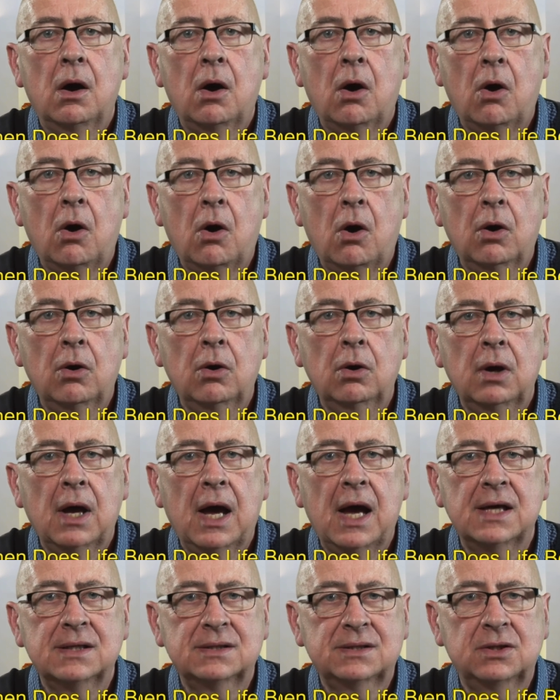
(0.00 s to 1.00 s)
Or,
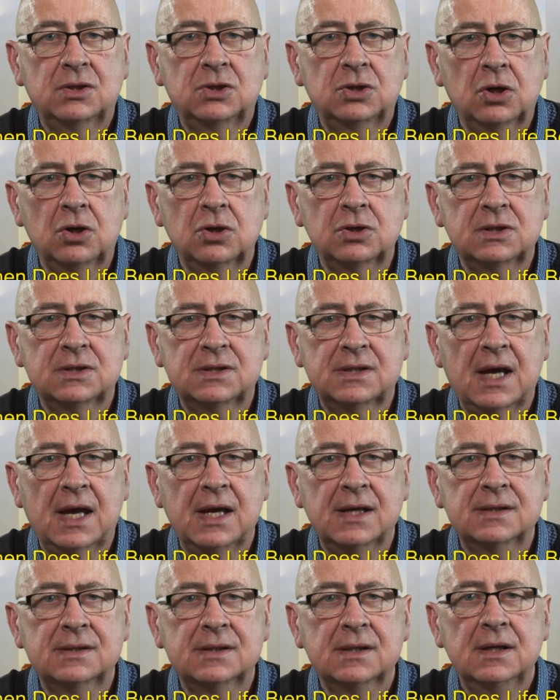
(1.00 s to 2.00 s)
as the Church
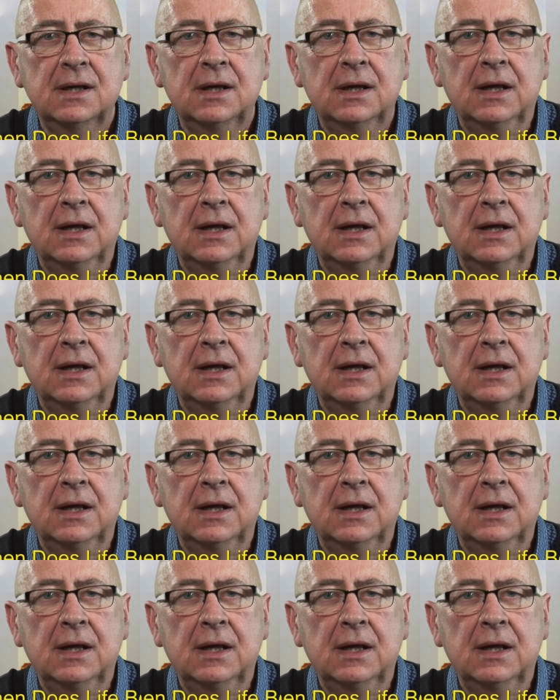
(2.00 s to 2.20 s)
says,